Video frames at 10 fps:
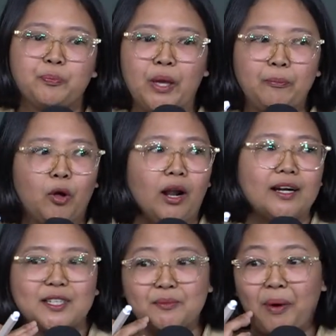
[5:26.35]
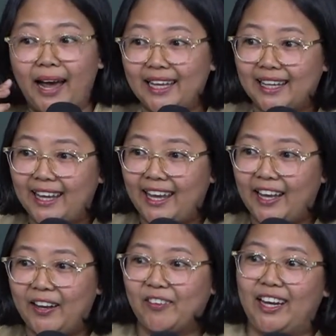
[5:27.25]
people are
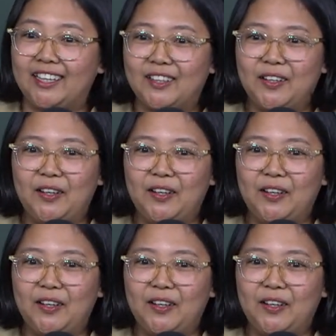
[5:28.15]
smiling, right?